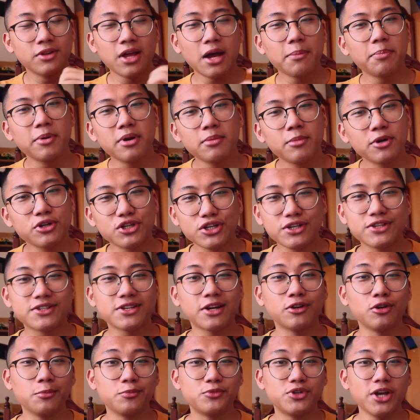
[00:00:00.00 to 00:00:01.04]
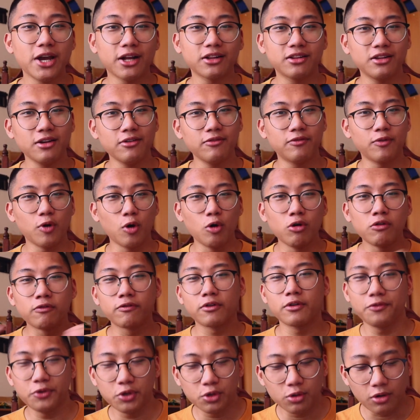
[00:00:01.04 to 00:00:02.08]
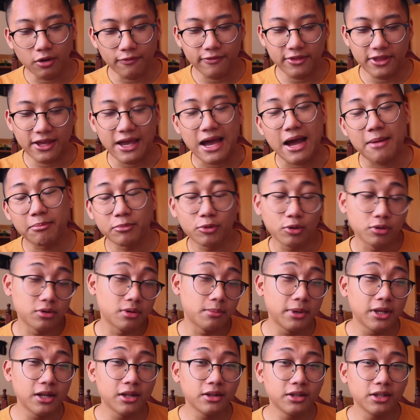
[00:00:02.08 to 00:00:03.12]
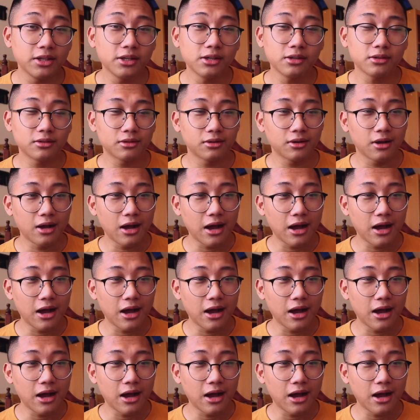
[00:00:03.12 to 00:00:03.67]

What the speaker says: that pretty much is an objective overview of the app Notability.